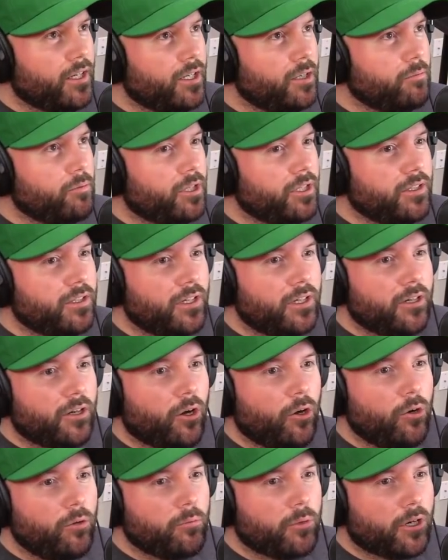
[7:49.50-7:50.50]
inning, but he didn't
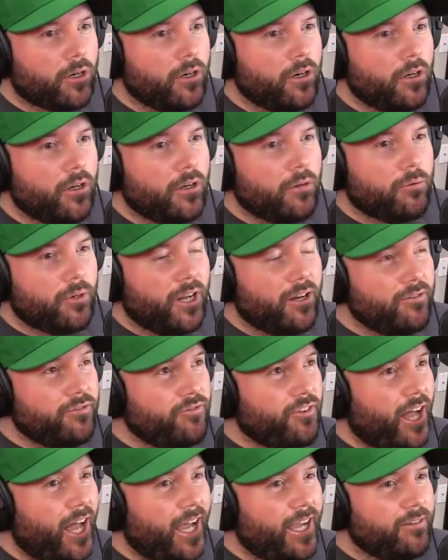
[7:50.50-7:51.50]
homer. We're down
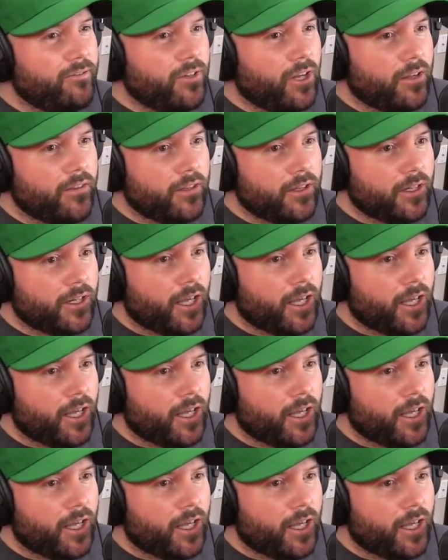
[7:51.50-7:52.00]
5-0